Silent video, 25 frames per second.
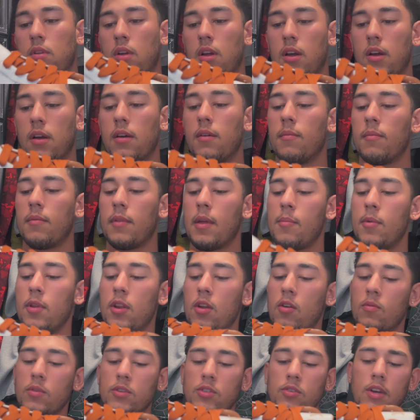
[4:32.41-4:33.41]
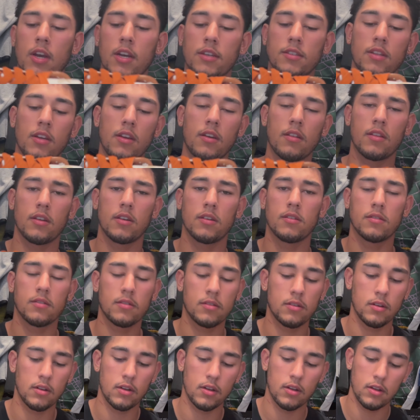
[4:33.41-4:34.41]
Let me know what you guys think of these.
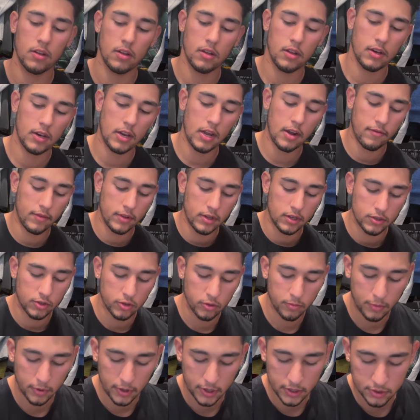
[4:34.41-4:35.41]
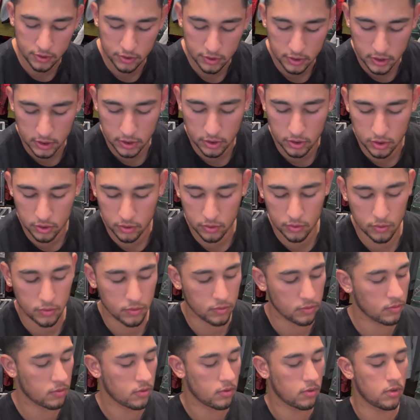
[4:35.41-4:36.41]
Definitely a super interesting shoe.